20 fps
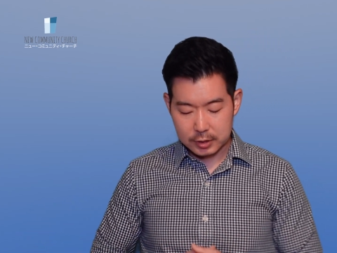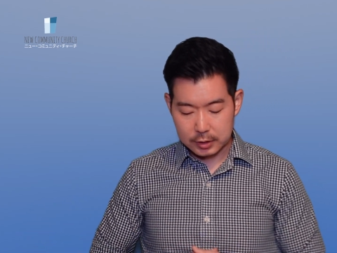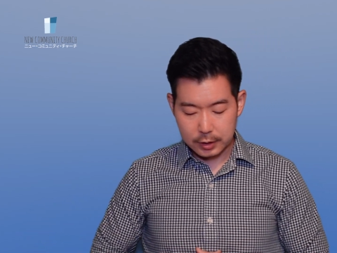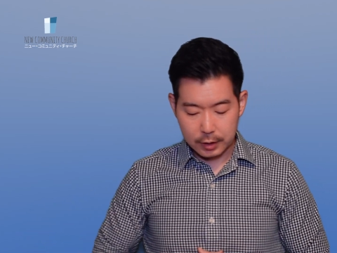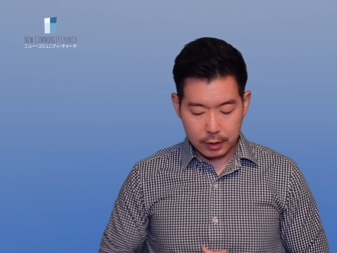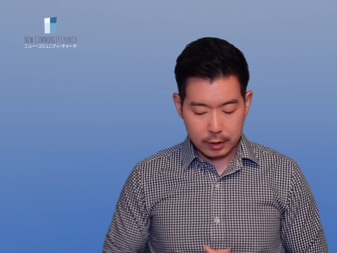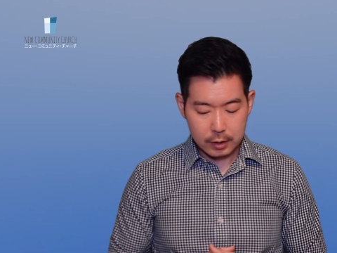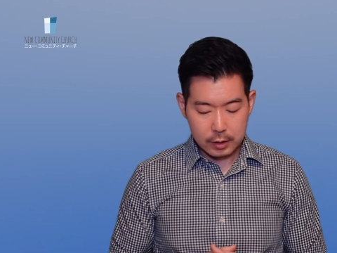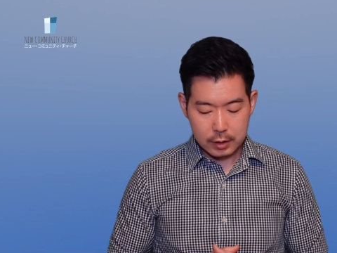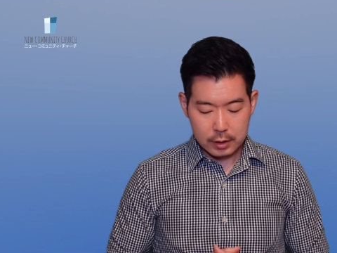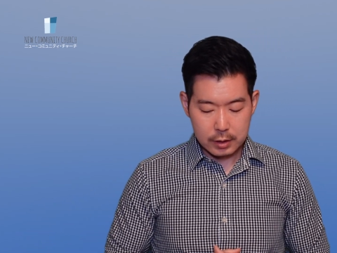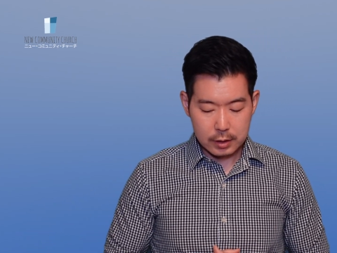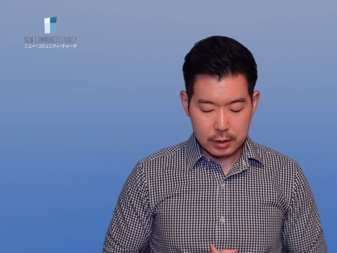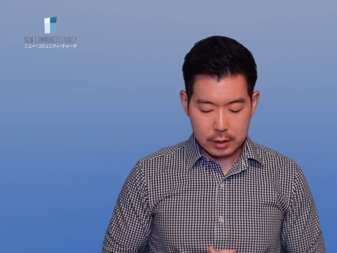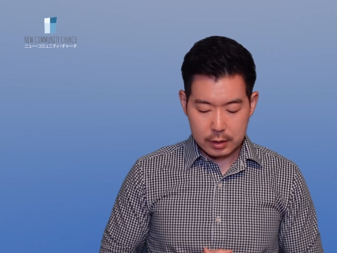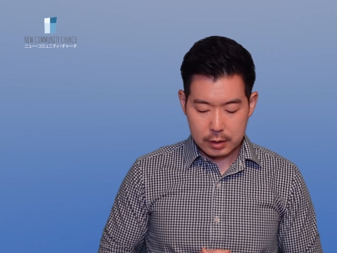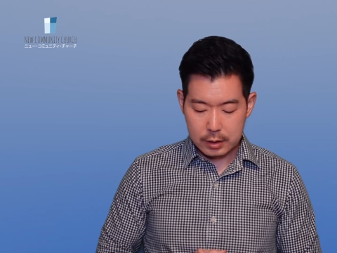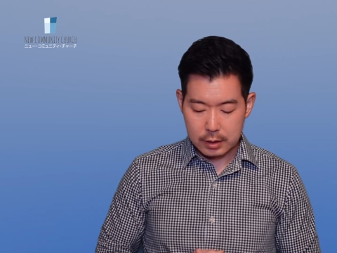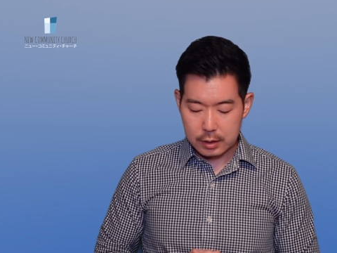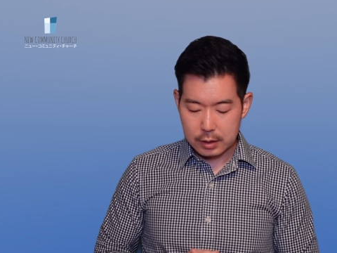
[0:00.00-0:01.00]
Okay?
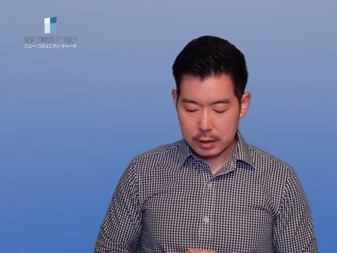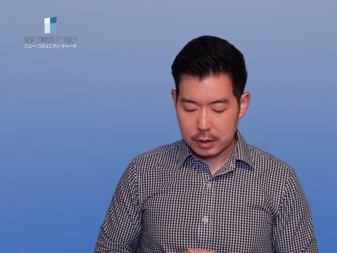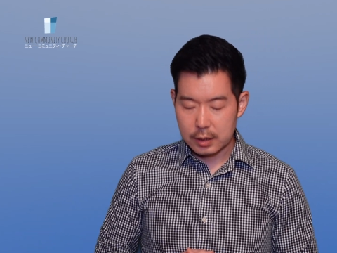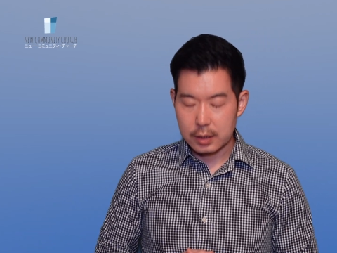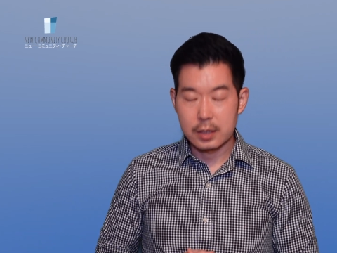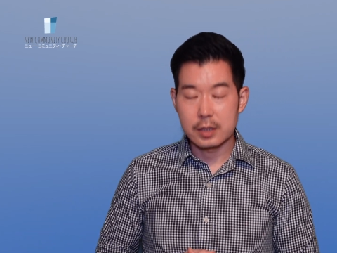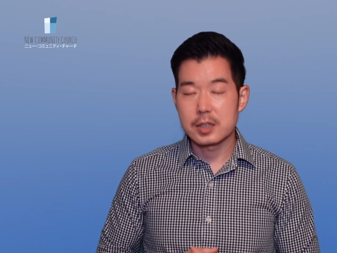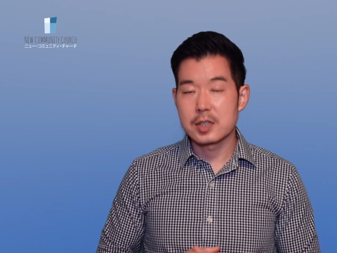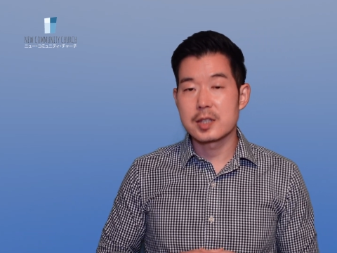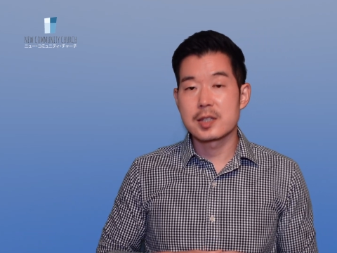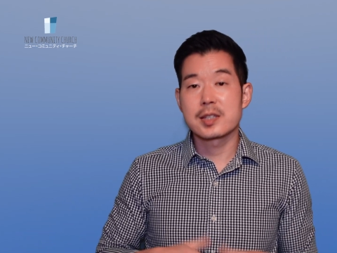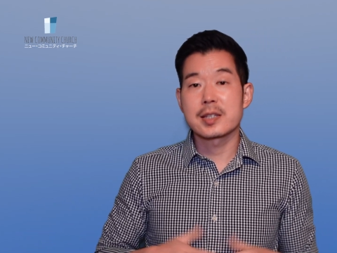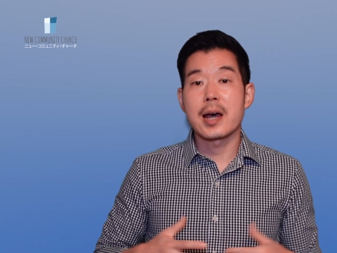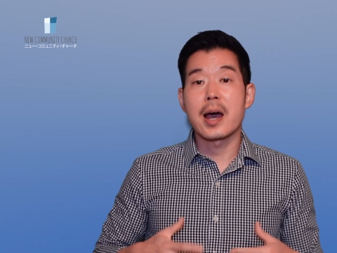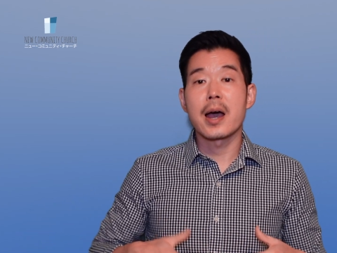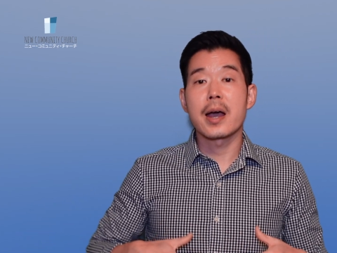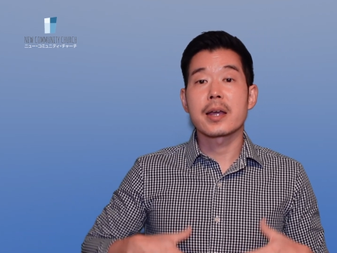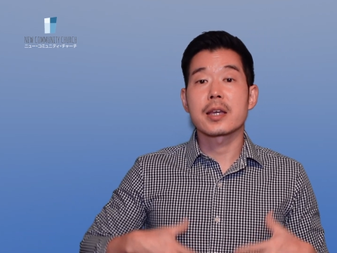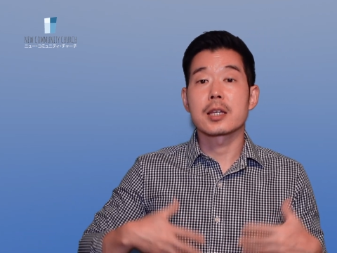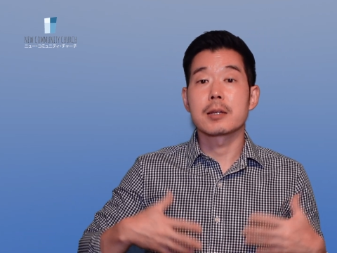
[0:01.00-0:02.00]
It's
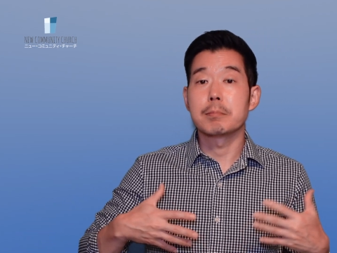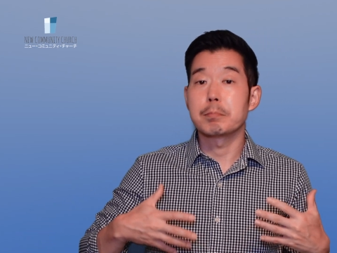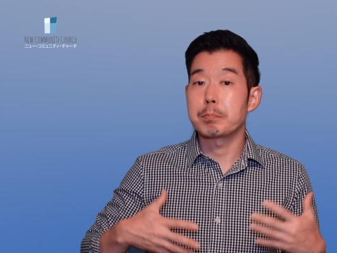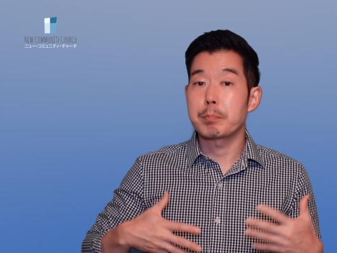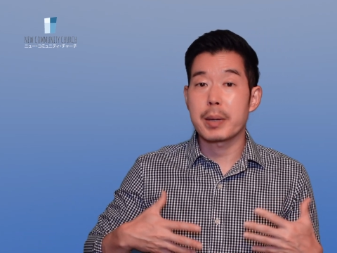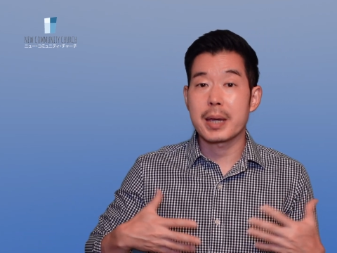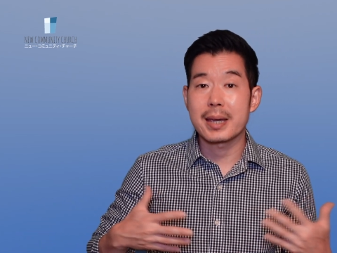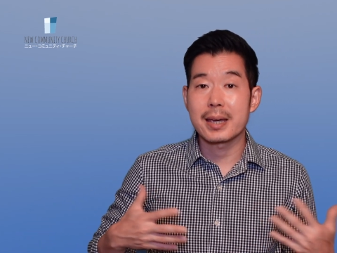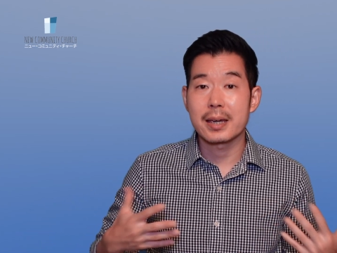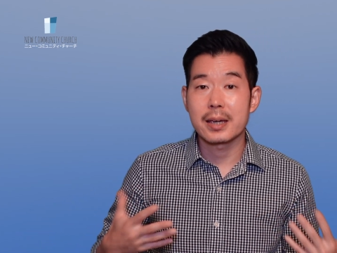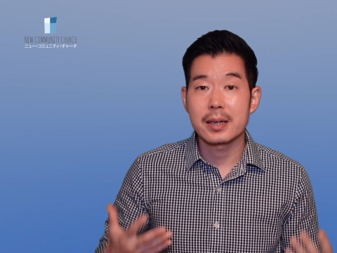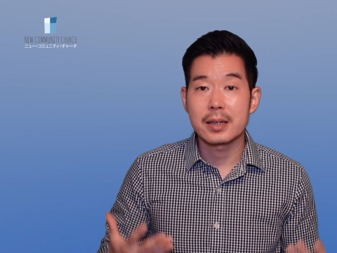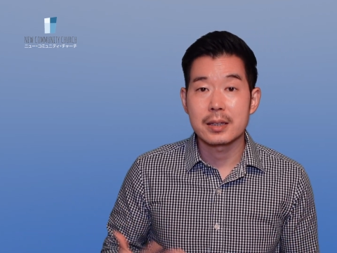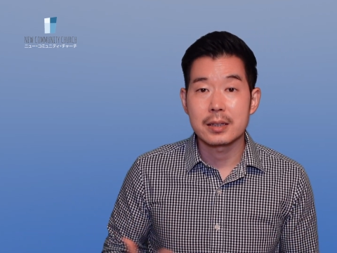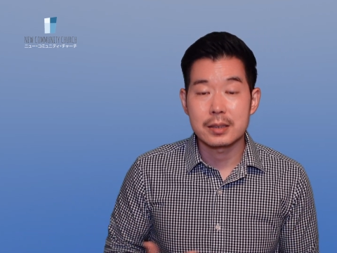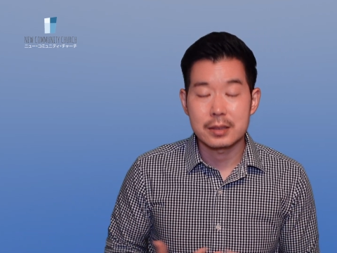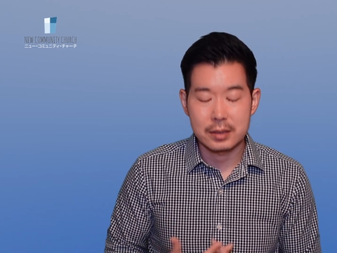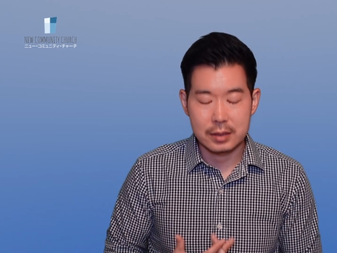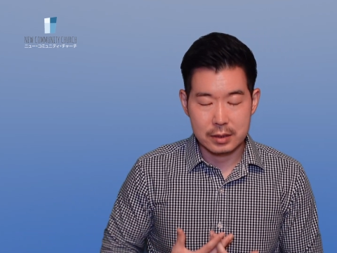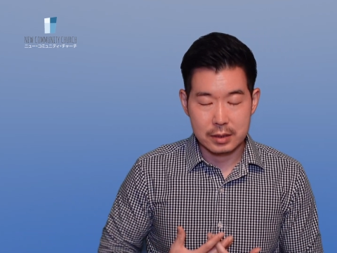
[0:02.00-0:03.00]
sighing in pain.
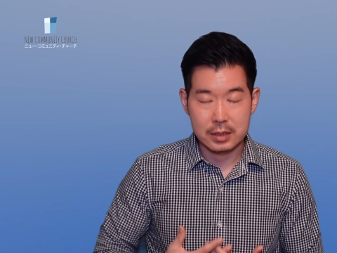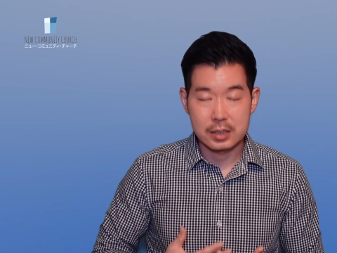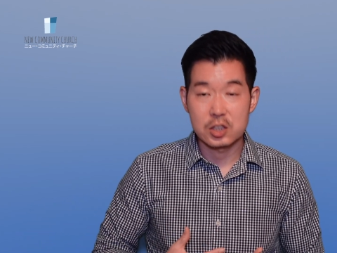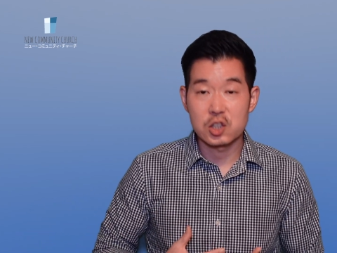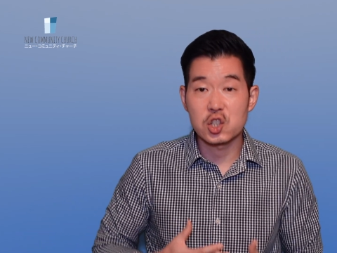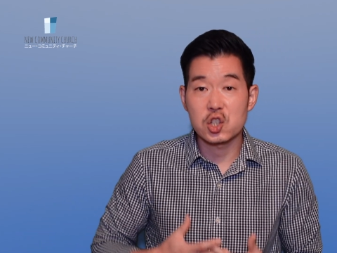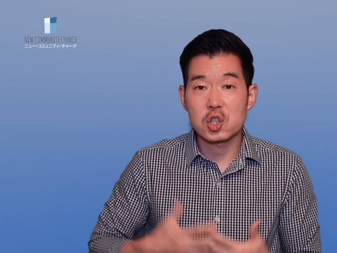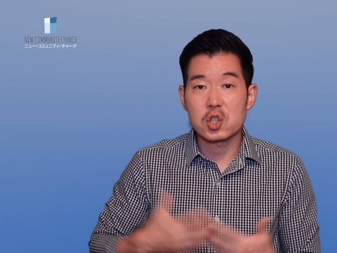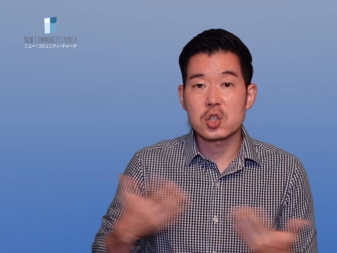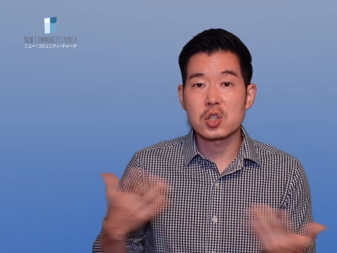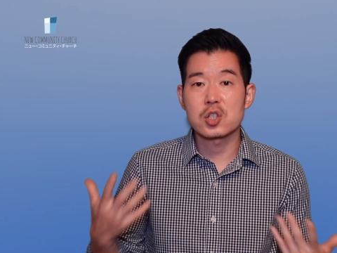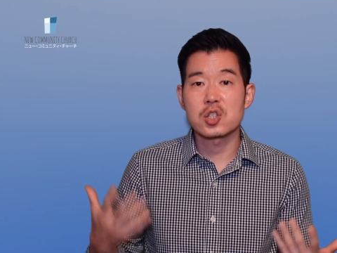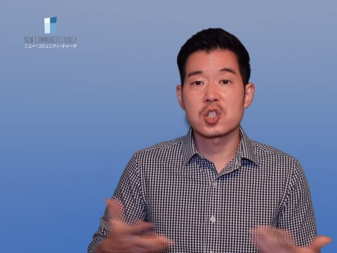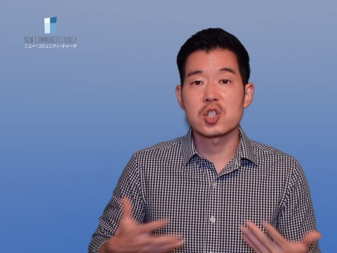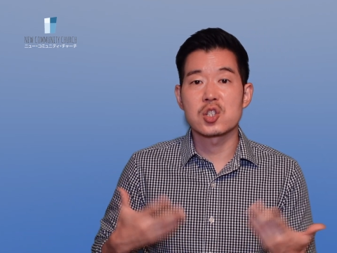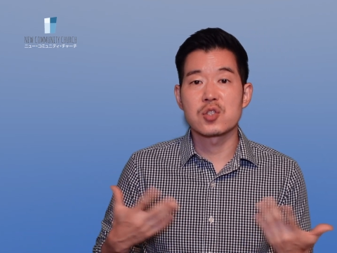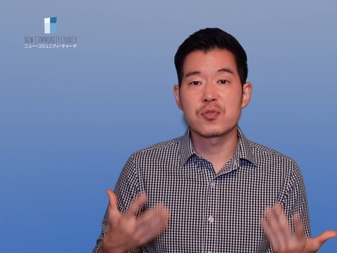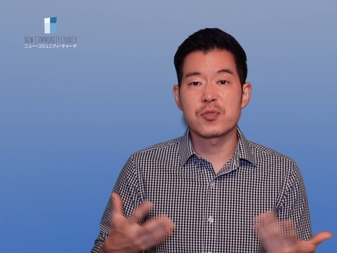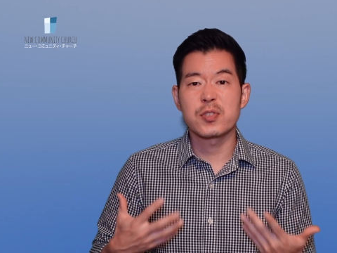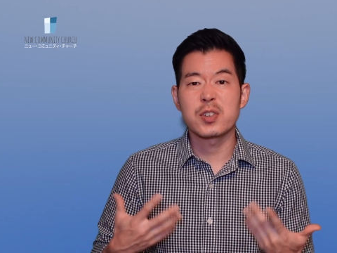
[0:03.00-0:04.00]
Jesus
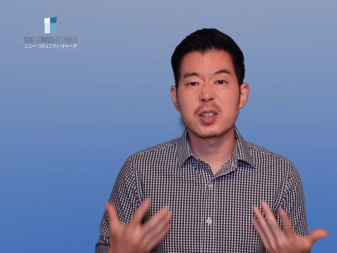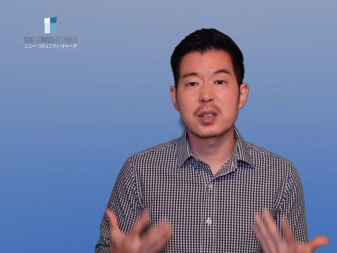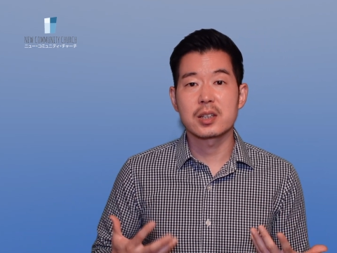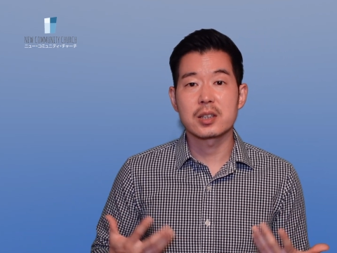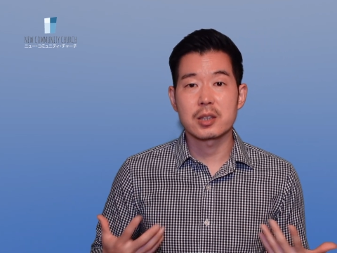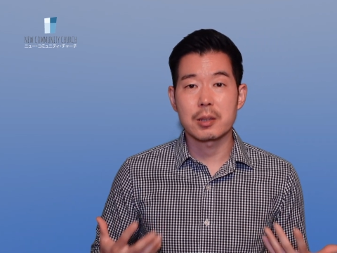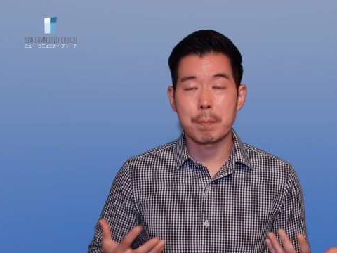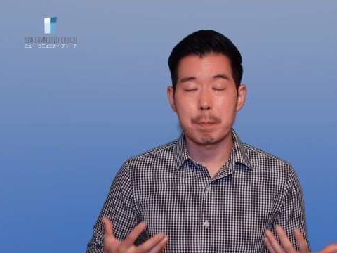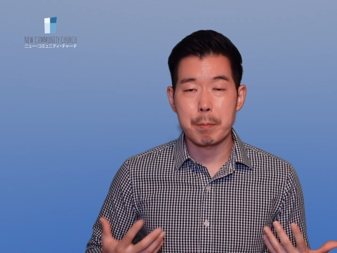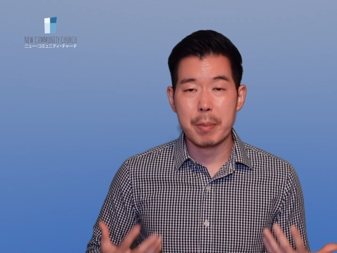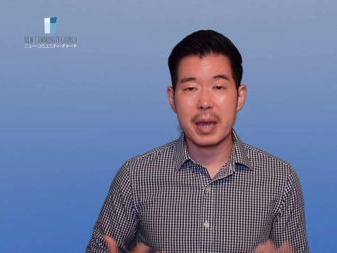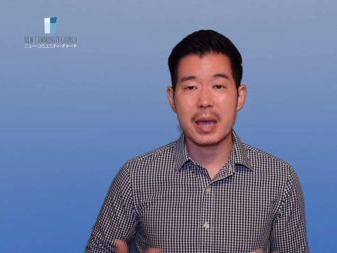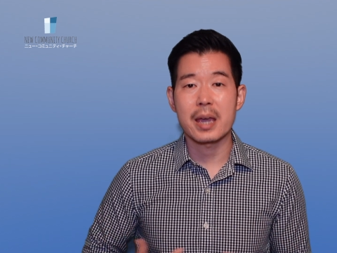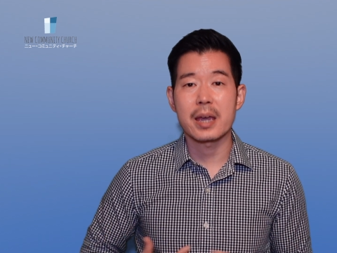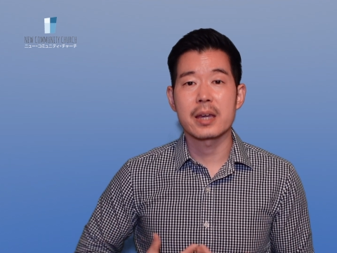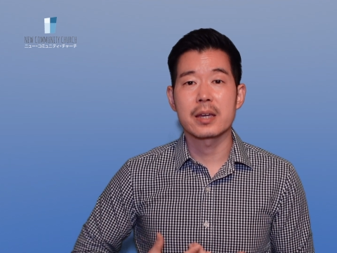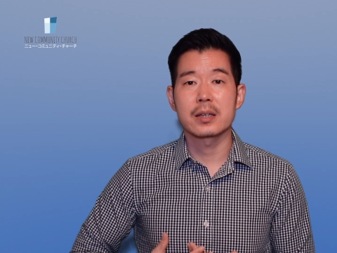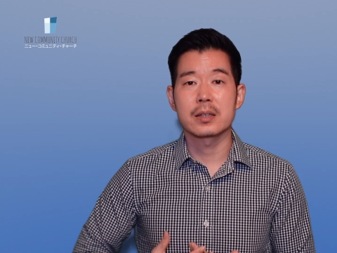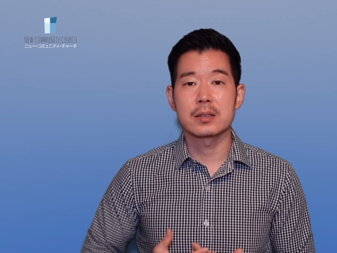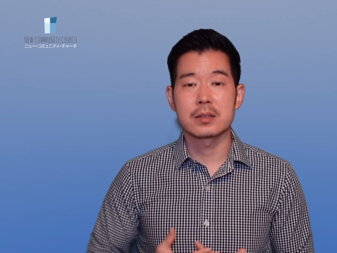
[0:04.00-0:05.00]
is feeling the
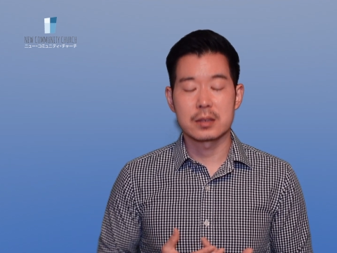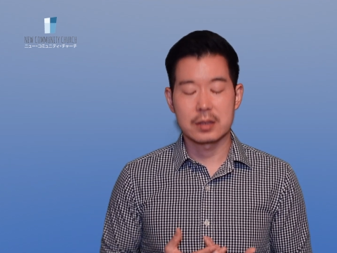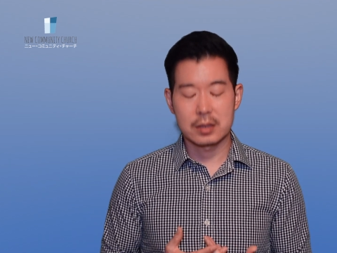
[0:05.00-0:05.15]
pain.